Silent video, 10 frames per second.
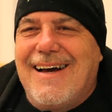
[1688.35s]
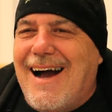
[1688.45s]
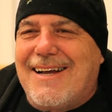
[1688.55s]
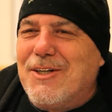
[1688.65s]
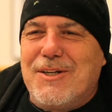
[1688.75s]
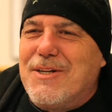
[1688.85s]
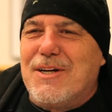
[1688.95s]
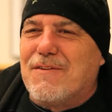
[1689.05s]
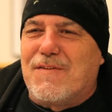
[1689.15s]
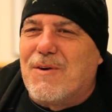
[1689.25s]
I couldn't
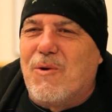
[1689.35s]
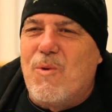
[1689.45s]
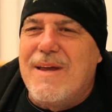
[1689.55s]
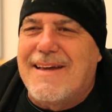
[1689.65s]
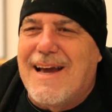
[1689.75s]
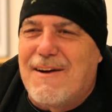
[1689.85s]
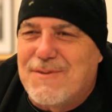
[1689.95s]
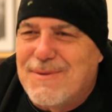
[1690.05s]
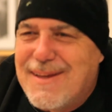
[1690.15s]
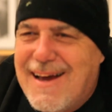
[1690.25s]
hear for a week
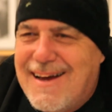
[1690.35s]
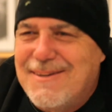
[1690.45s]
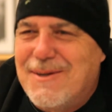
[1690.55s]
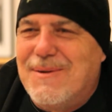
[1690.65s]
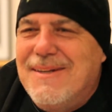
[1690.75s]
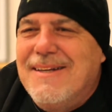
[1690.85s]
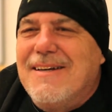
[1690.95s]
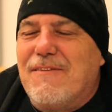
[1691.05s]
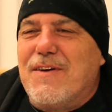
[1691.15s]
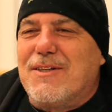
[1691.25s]
after that, you know.
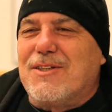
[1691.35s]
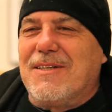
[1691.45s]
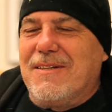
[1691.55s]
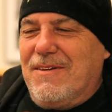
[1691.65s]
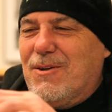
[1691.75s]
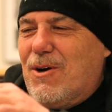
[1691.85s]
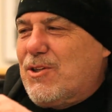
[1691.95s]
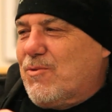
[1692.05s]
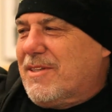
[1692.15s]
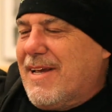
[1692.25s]
Eventually
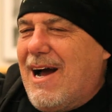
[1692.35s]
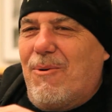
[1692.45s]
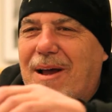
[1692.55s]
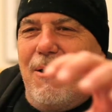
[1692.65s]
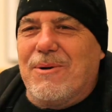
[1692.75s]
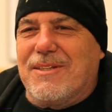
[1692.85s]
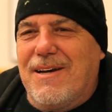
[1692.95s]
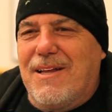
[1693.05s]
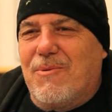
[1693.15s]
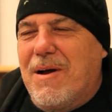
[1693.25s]
Lurch went that way, I went
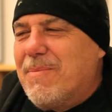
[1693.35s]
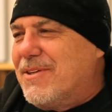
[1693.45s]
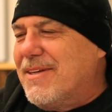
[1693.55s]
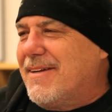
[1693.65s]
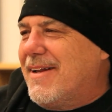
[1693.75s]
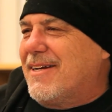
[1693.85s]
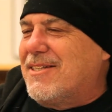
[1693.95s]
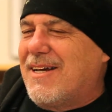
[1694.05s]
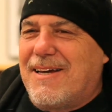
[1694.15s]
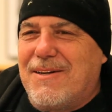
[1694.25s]
the other way, but then the next
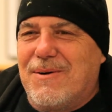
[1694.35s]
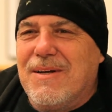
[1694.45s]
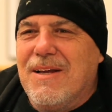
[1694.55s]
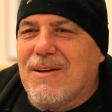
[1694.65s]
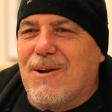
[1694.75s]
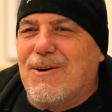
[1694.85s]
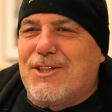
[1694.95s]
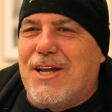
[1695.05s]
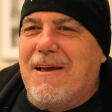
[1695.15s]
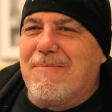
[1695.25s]
thing I know,
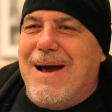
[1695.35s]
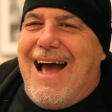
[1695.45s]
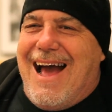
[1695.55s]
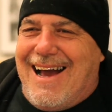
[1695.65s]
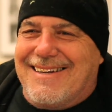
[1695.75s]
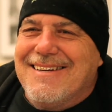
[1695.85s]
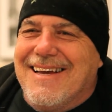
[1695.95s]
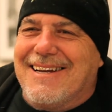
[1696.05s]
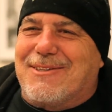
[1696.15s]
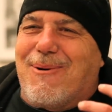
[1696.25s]
Lurch came back
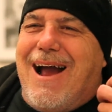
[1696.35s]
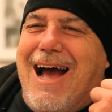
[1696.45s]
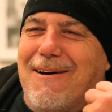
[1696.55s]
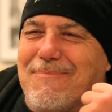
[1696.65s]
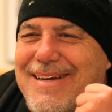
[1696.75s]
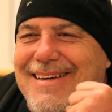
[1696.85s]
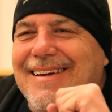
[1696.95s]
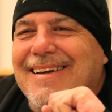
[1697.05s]
and grabbed me